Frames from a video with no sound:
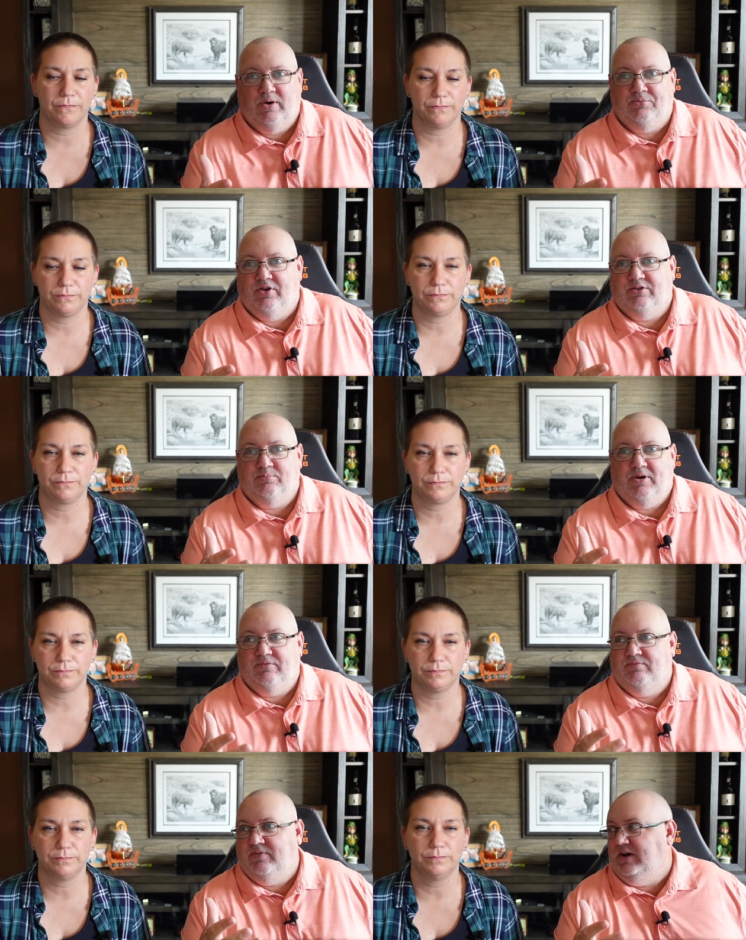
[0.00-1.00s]
Speaker 1: websites
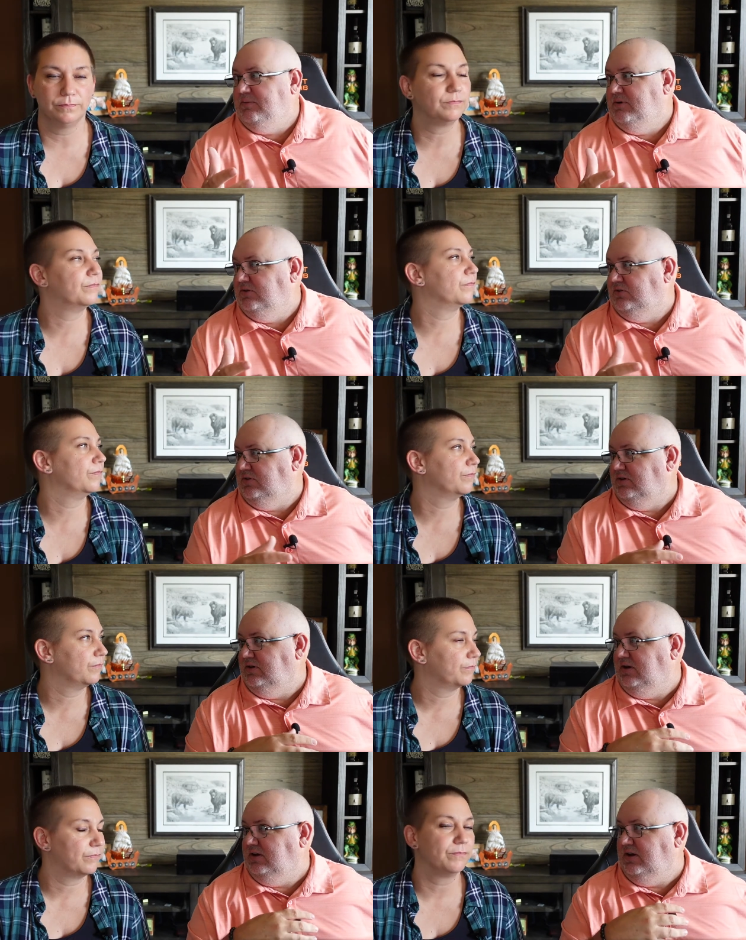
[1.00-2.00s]
about vitamins and,
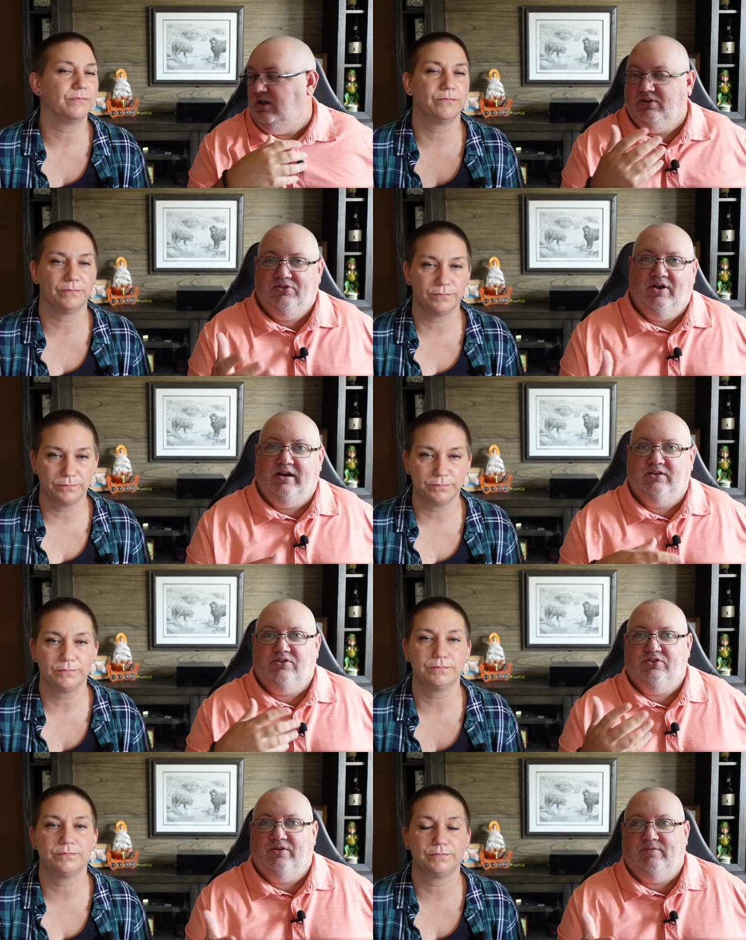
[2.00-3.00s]
and health
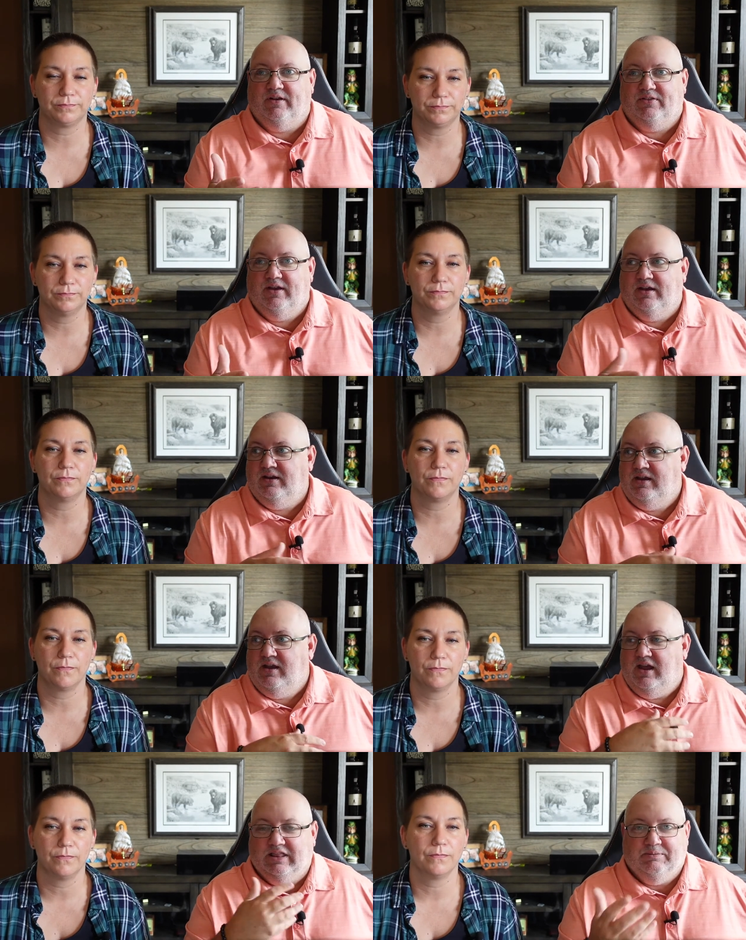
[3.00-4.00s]
diets and stuff like that.
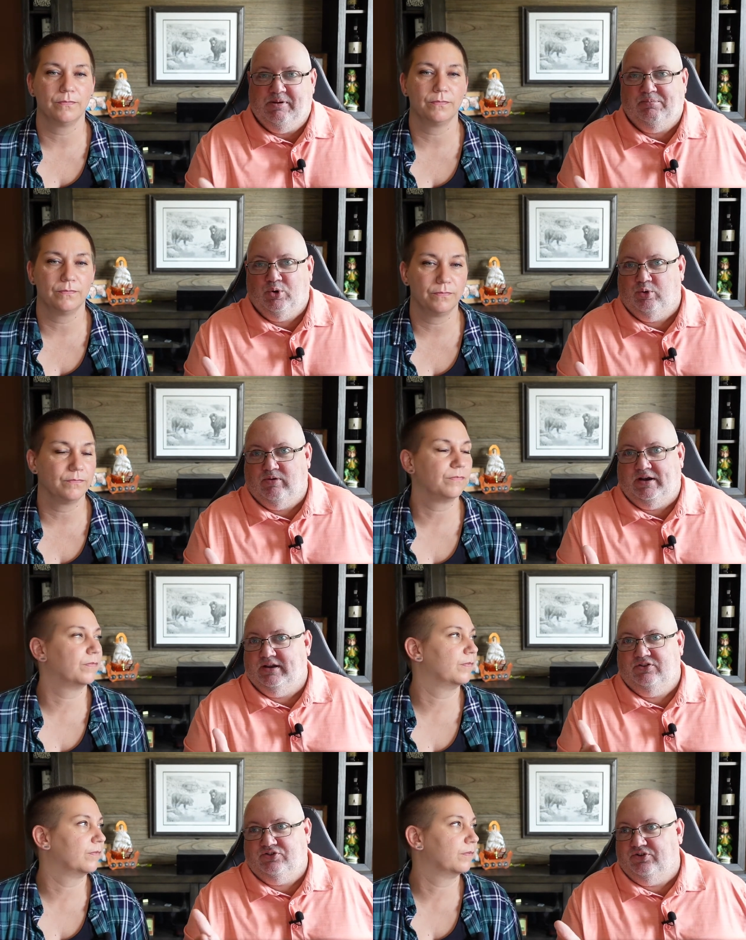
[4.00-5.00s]
And the people who are
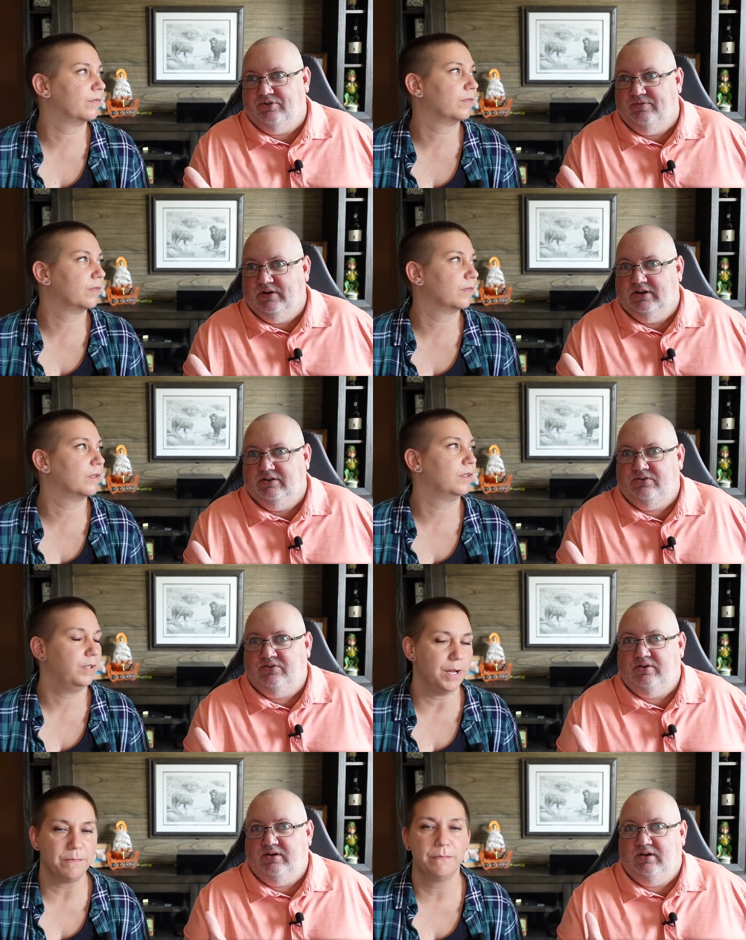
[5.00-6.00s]
writing it's just
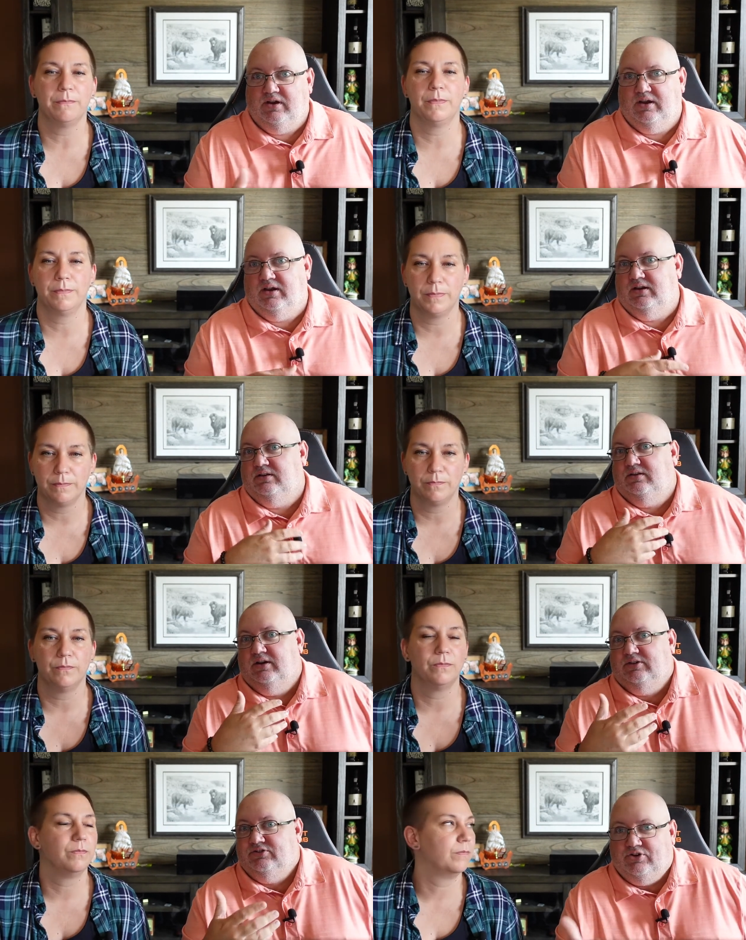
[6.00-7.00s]
affiliates.
Speaker 2: Yep. And
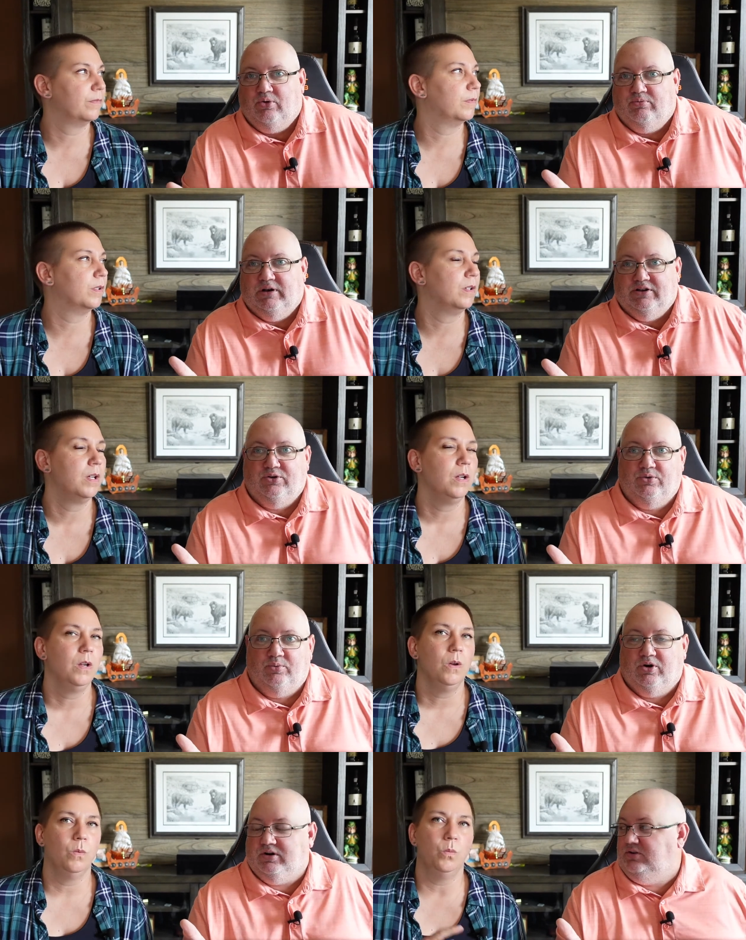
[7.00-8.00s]
Speaker 1: they don't really do
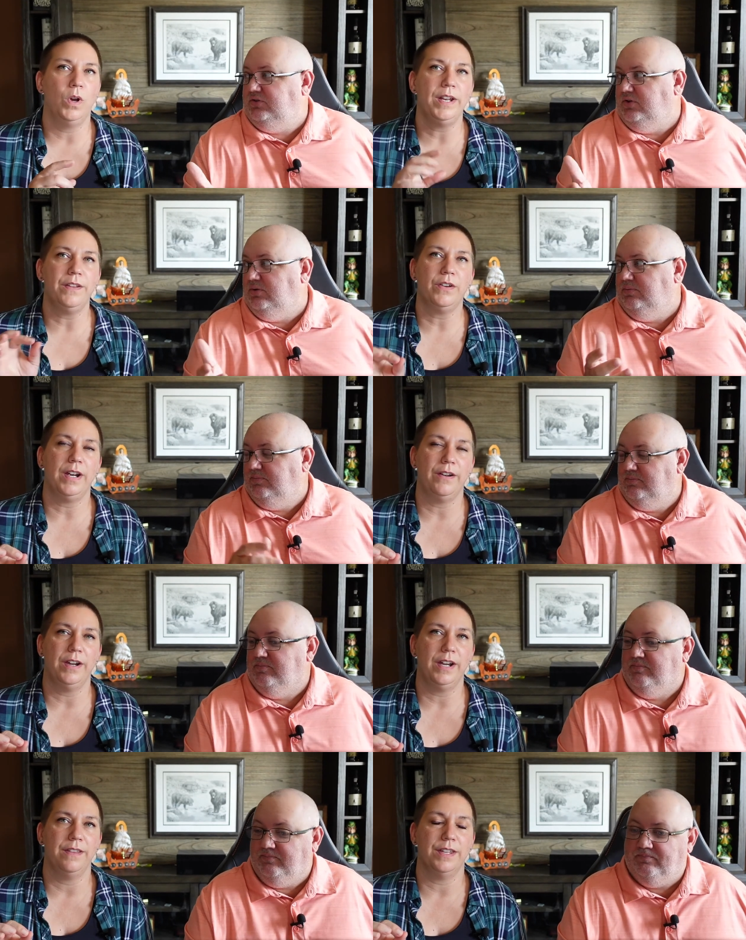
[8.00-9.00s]
the work. One so. other
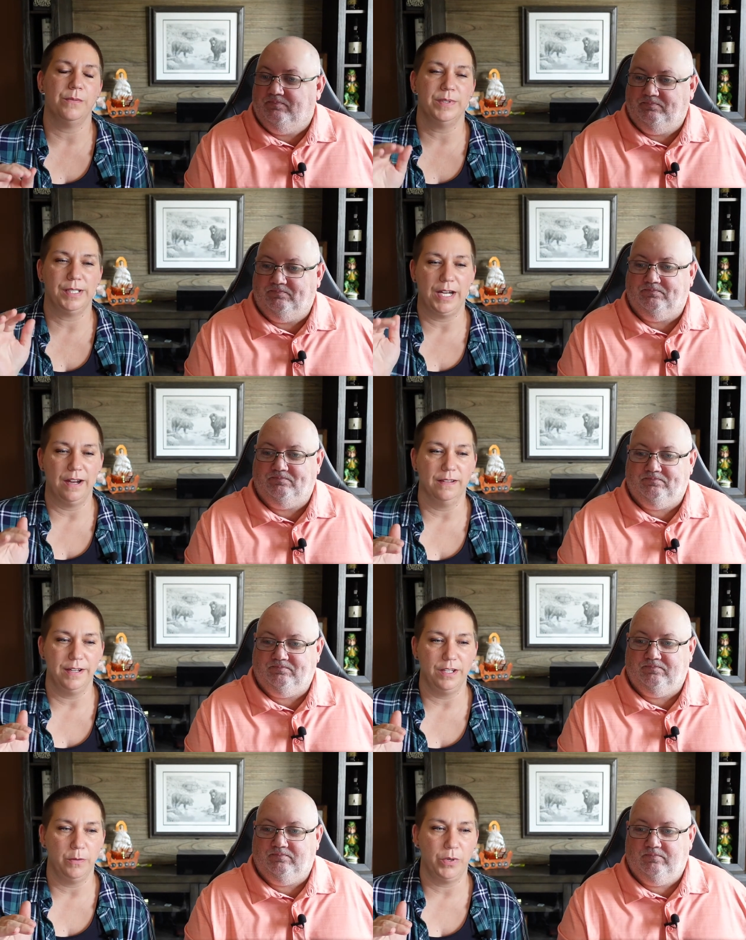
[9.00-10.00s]
Speaker 2: area that was a
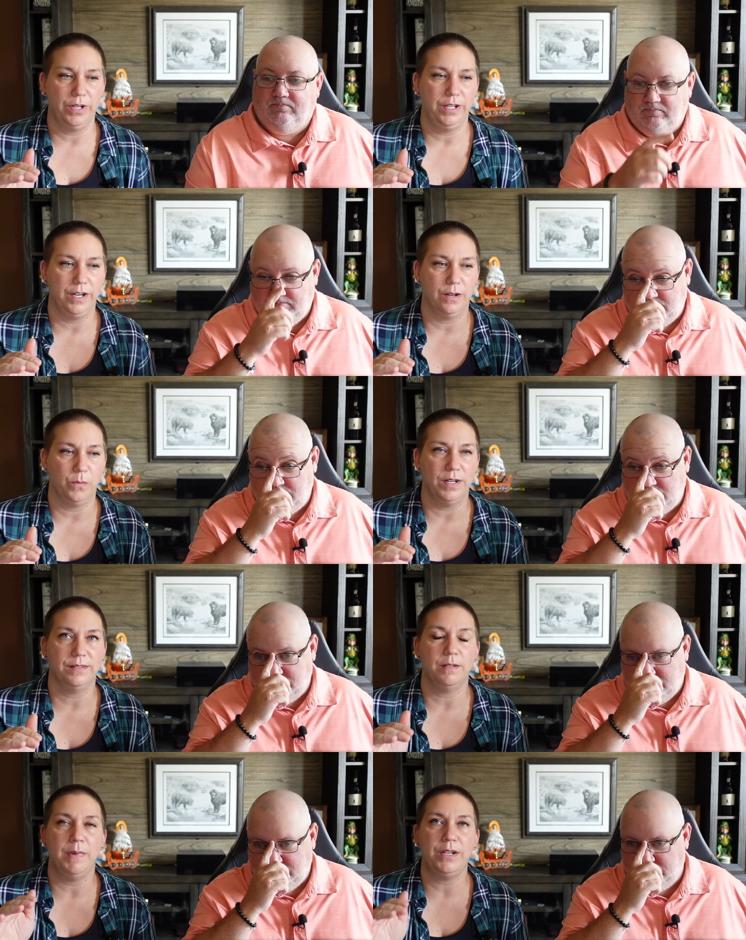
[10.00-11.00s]
guideline that you put in here
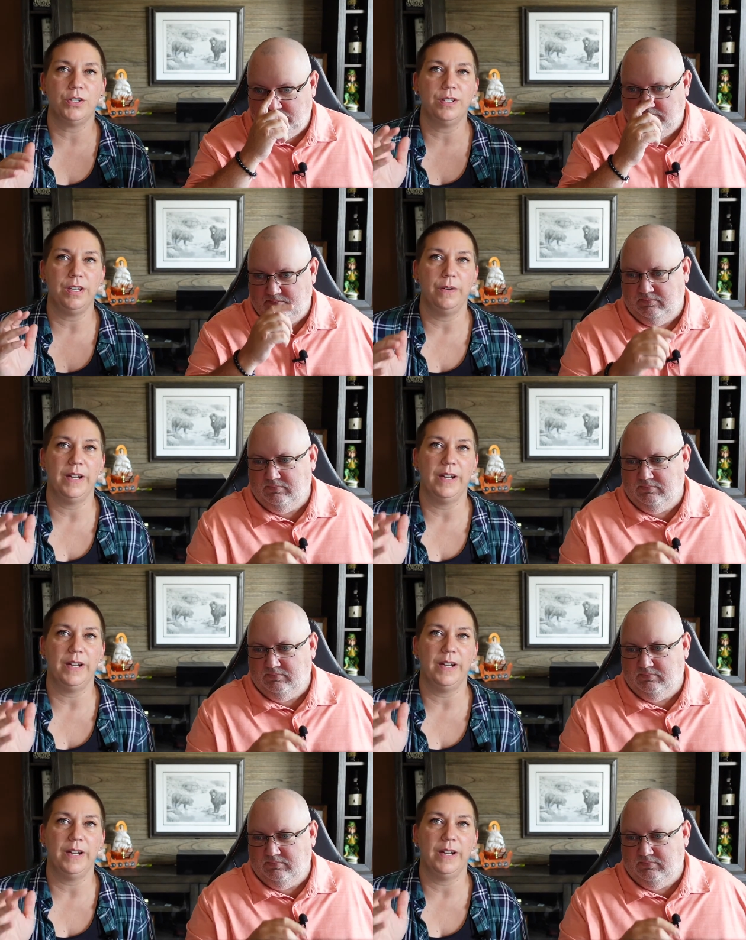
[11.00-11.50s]
was to make sure that you